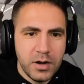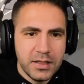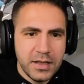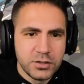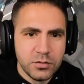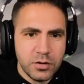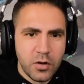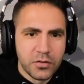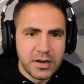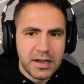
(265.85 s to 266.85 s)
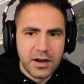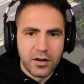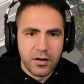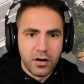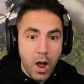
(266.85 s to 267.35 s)
What are they doing over
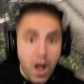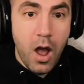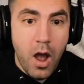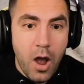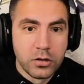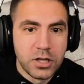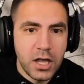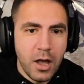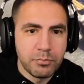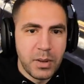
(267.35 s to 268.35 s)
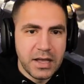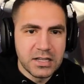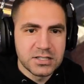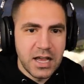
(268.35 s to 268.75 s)
here? What? They got picket